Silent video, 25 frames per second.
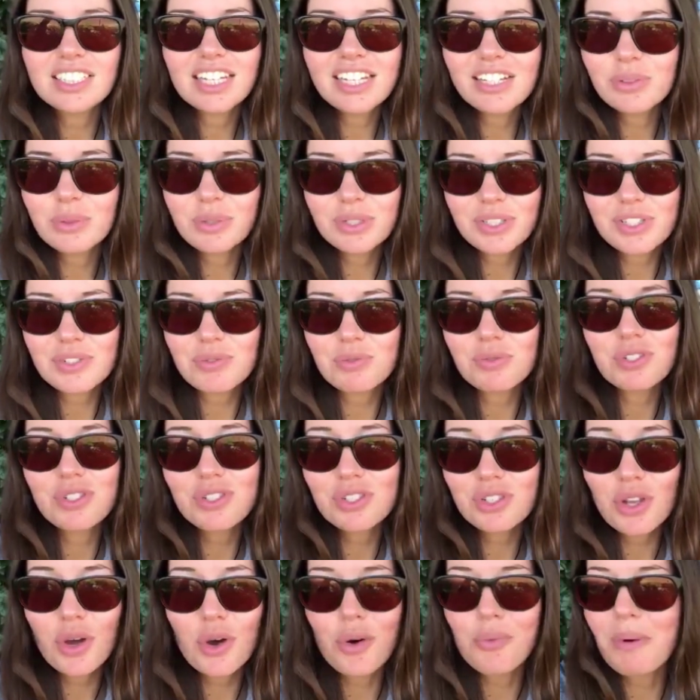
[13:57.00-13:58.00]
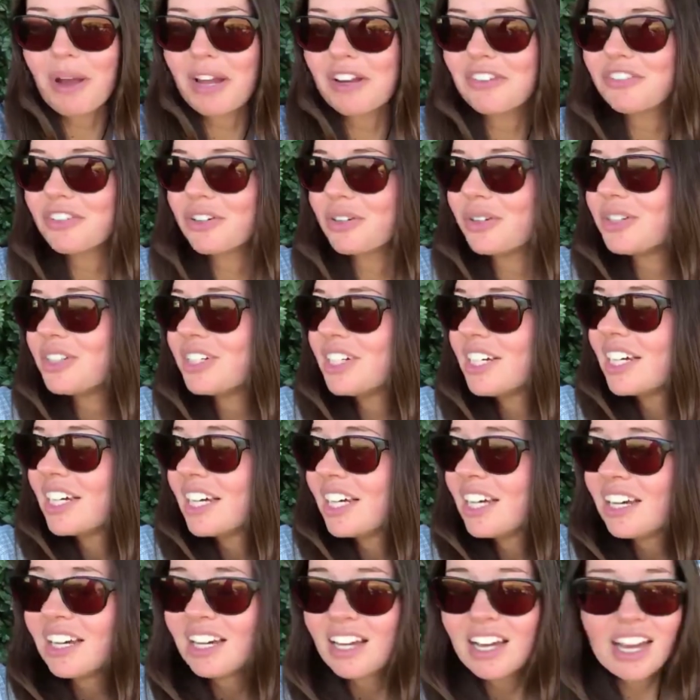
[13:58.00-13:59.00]
It was so painful.
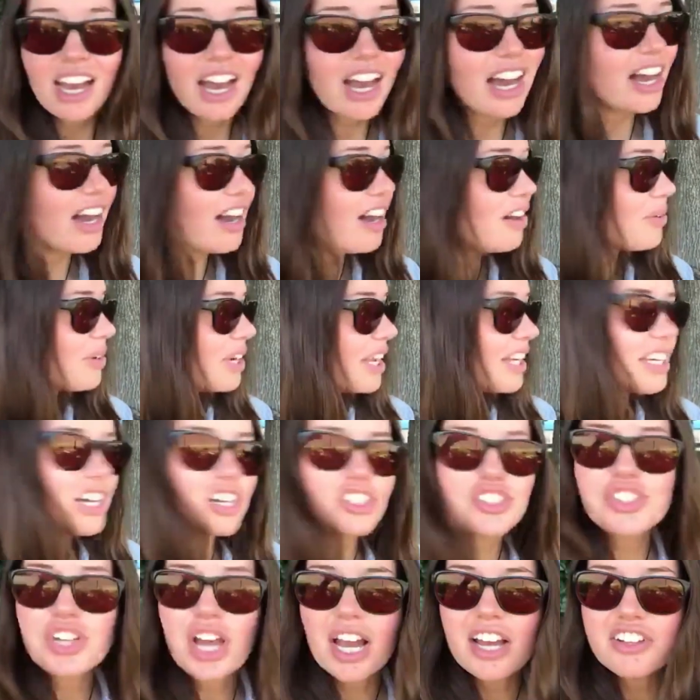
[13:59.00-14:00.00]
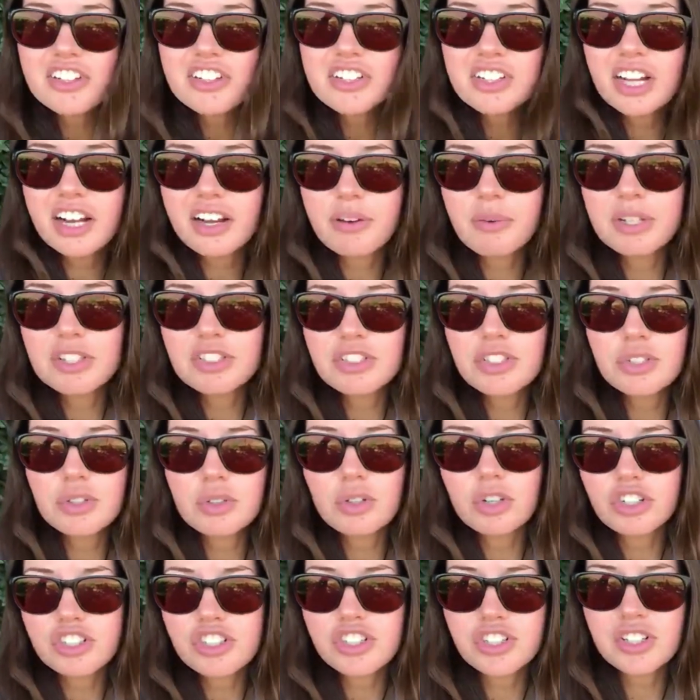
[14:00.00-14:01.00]
When I got to Ashland, I went
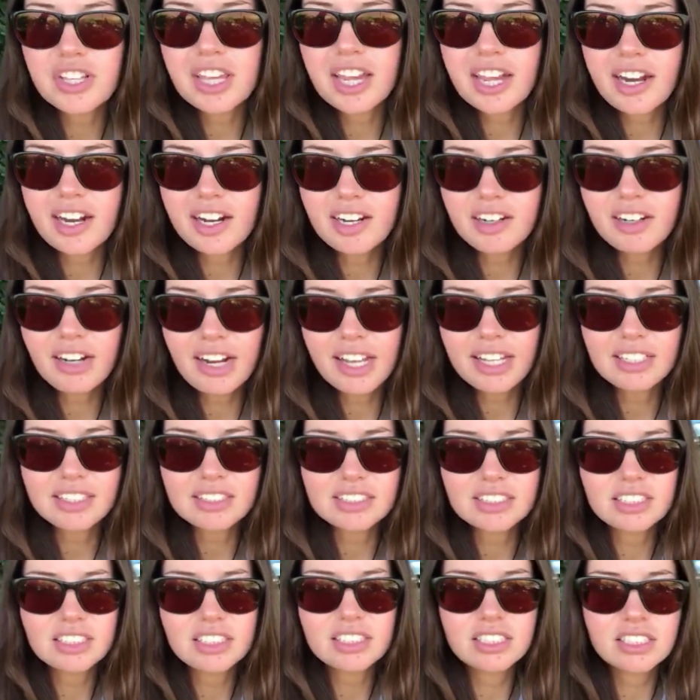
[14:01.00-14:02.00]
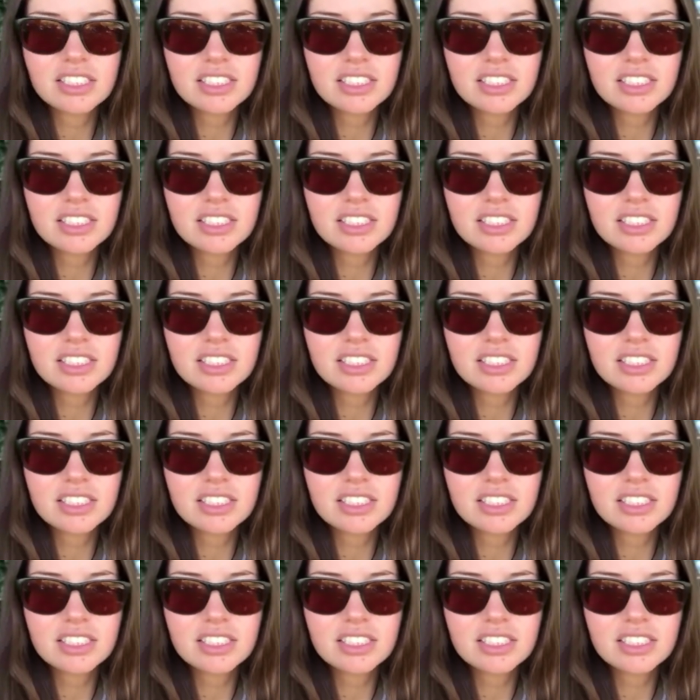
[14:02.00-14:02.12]
to urgent care, and